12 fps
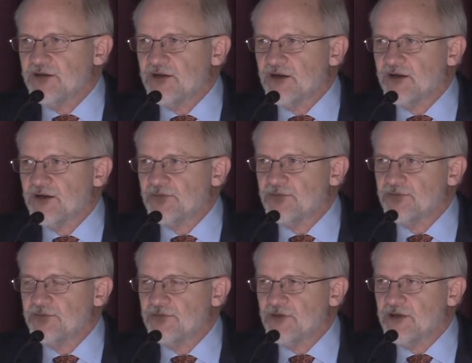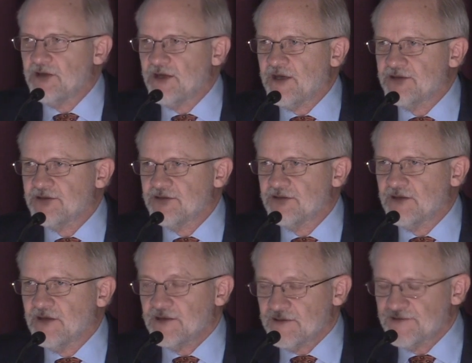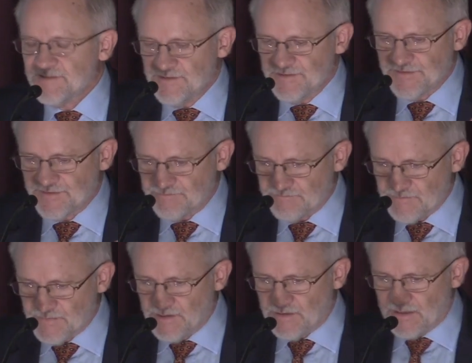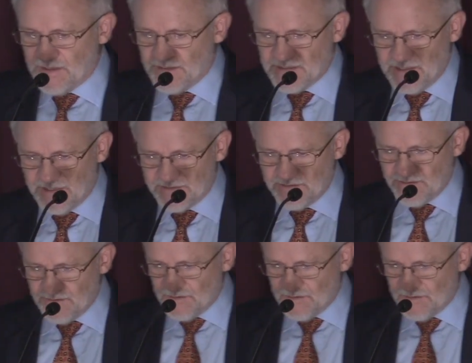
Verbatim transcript: um, and, and this is, you know, again,